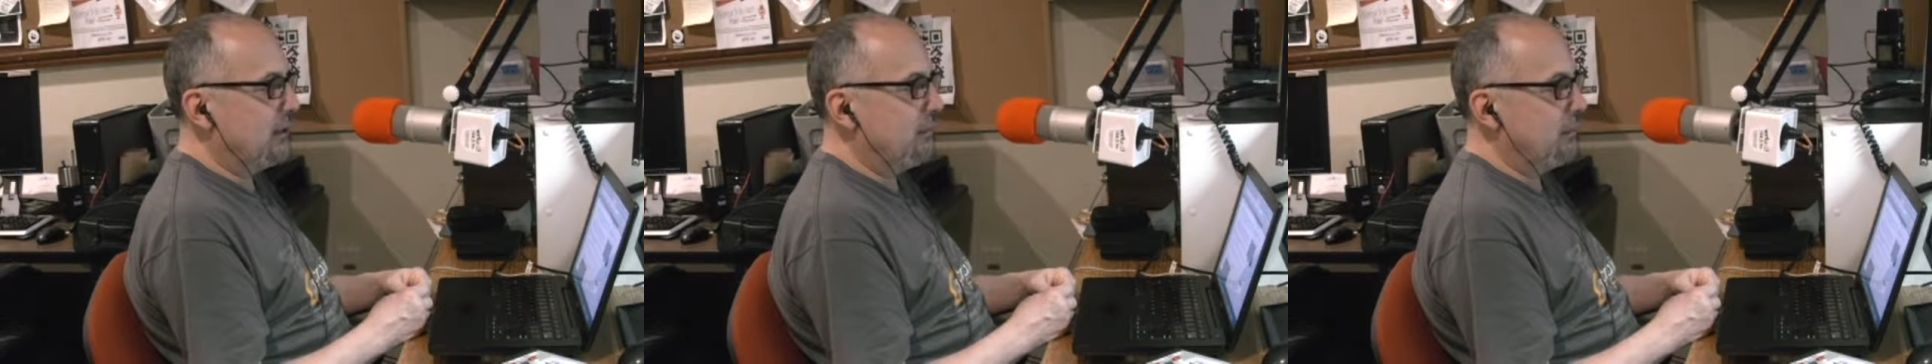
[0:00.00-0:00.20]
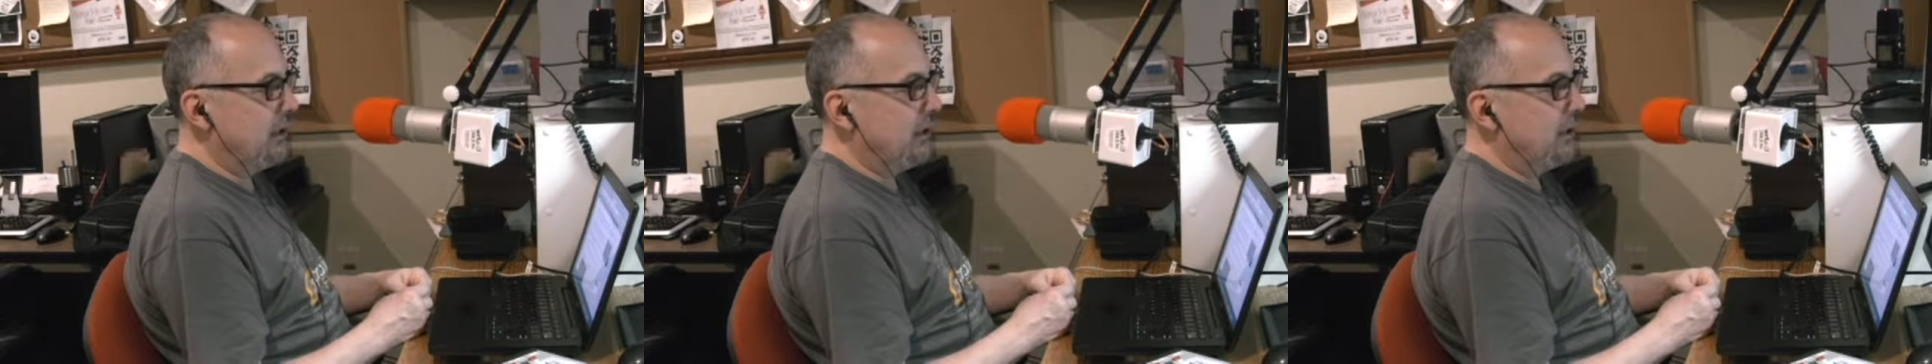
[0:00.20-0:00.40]

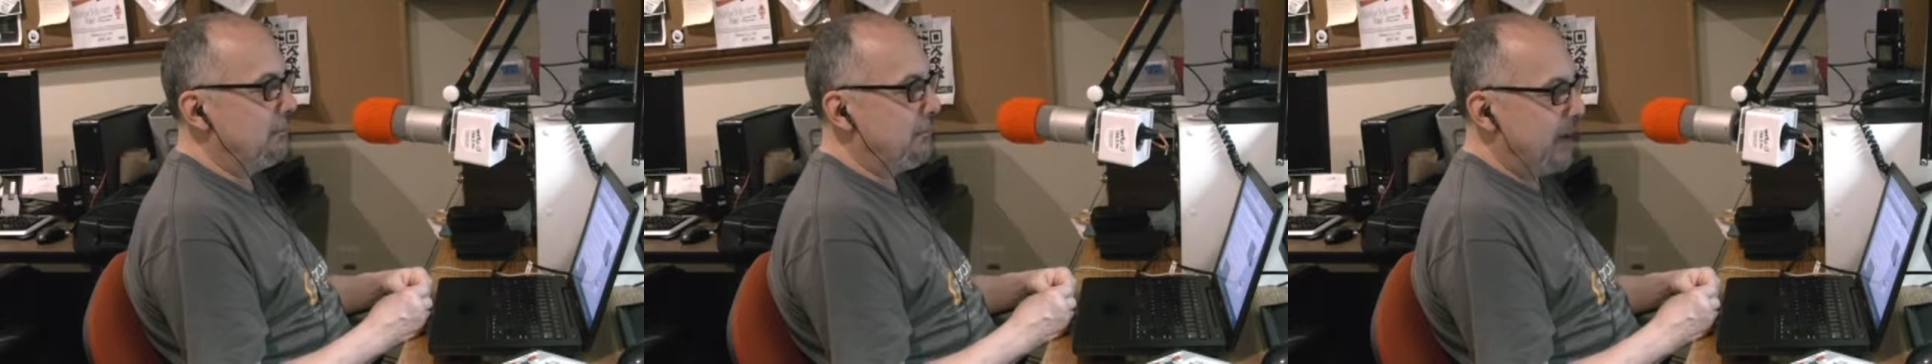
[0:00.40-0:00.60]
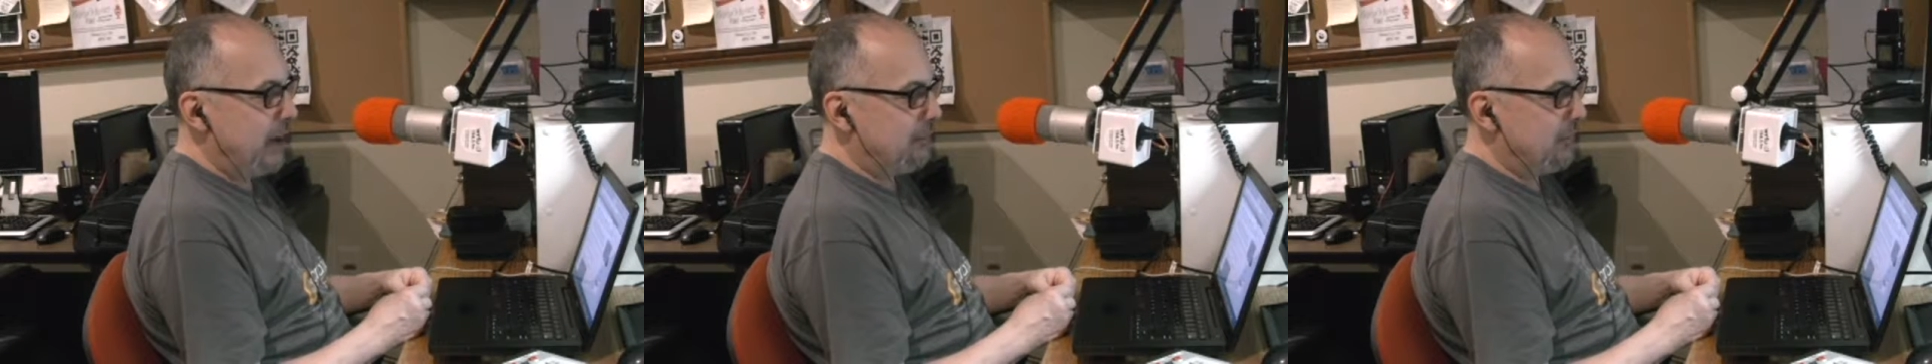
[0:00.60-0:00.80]
to pick a
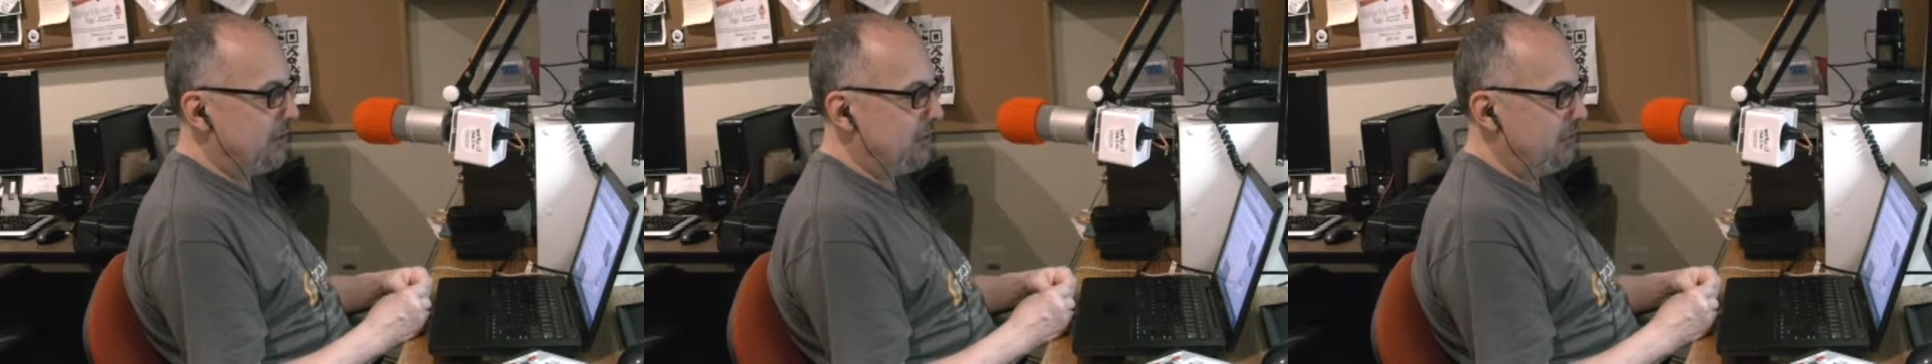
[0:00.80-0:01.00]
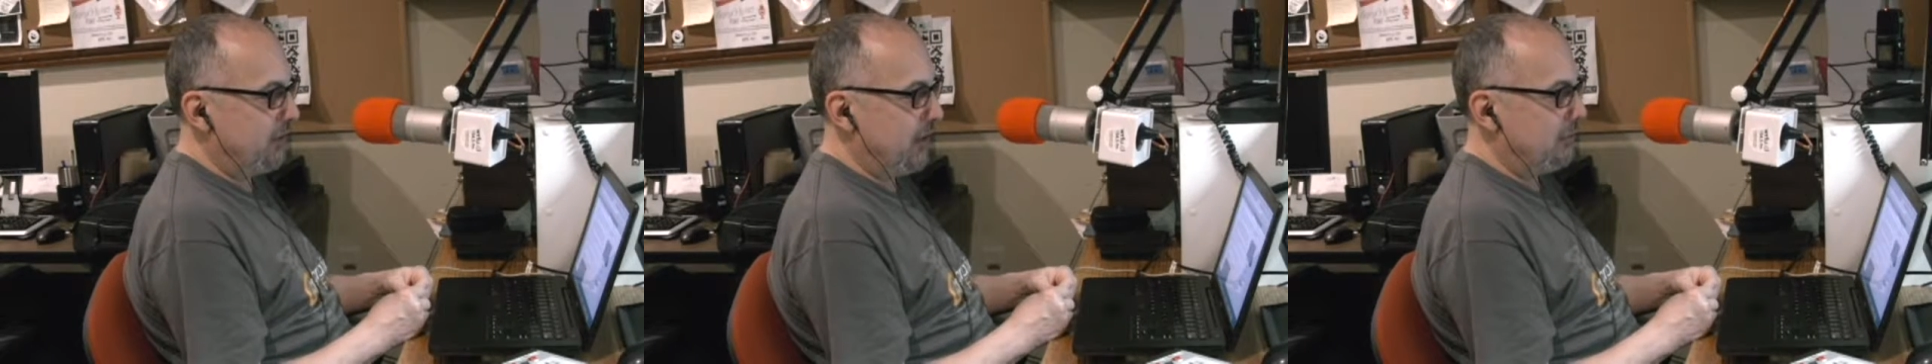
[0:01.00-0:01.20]

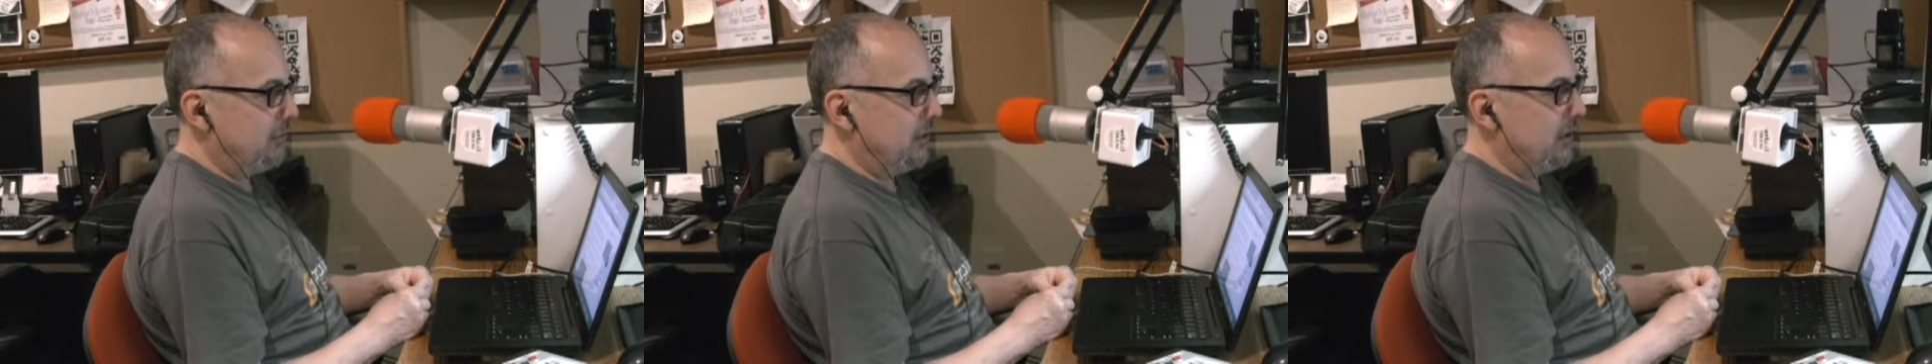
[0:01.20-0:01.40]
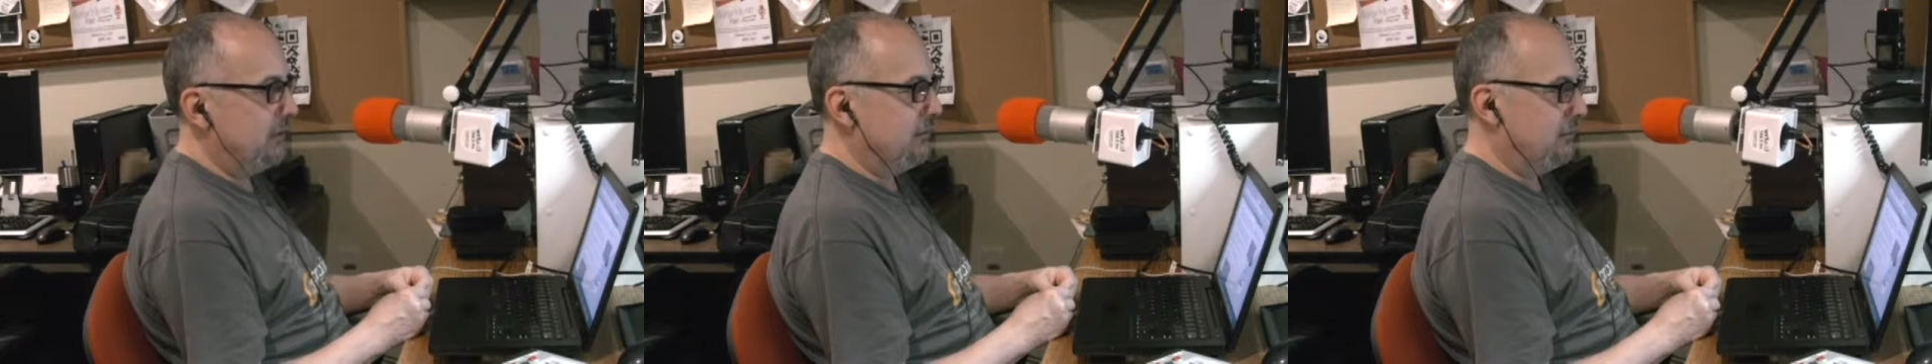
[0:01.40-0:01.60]
Baptist
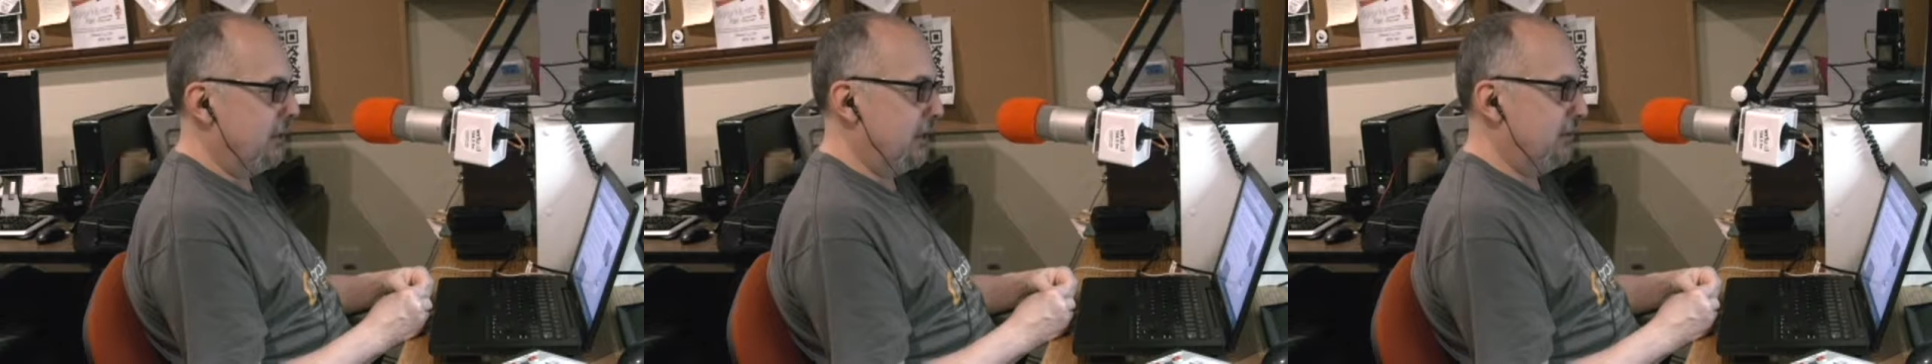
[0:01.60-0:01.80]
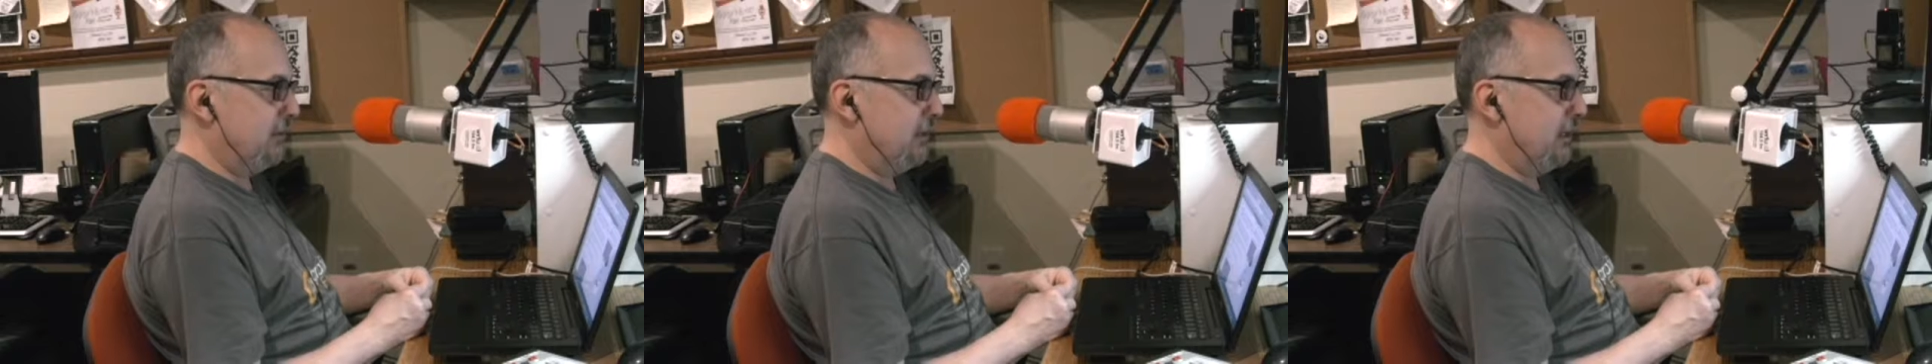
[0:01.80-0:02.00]
family,
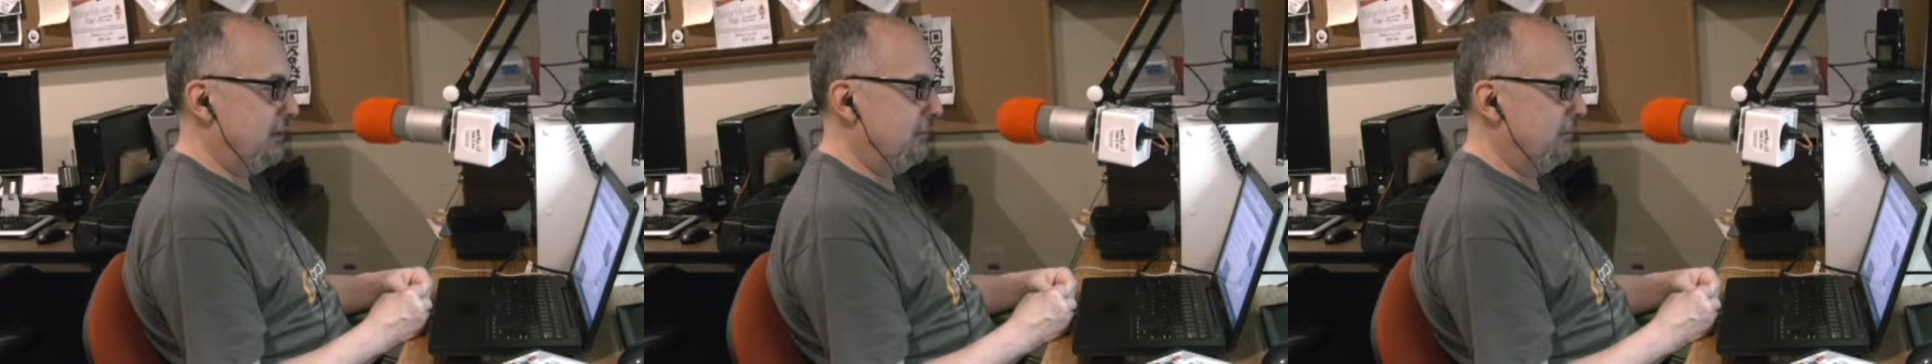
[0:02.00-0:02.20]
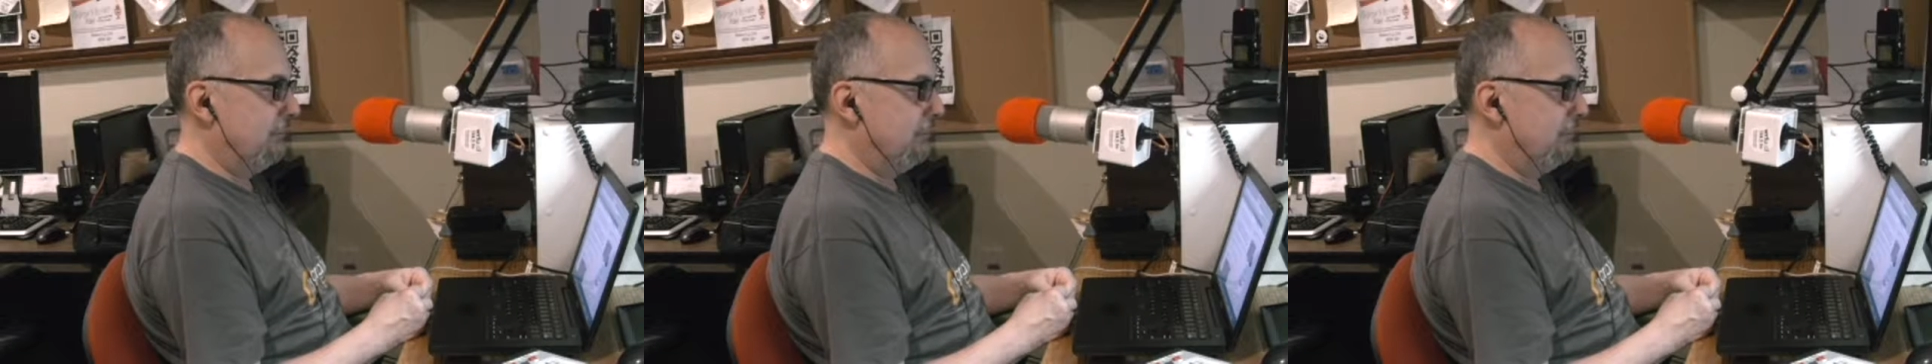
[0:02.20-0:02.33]
Frank said.